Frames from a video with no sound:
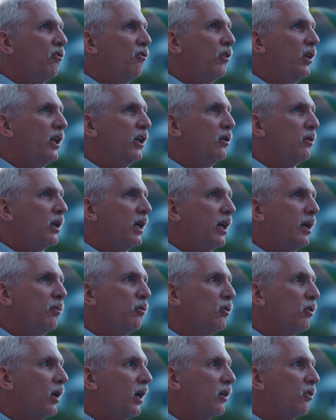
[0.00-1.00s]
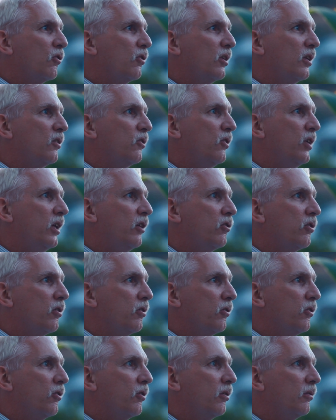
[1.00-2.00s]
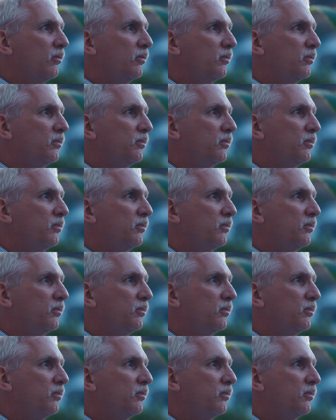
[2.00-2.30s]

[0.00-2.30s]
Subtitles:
Video games are excellent teachers.